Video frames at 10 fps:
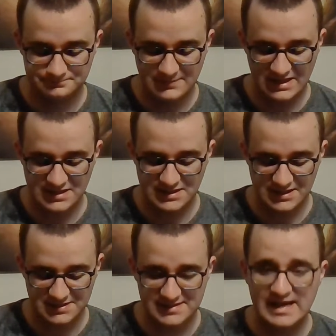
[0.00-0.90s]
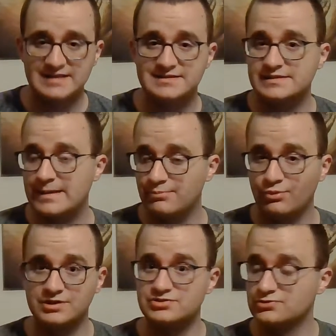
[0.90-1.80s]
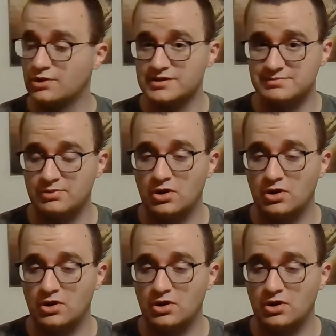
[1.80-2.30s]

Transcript: and it's sad that that book is not as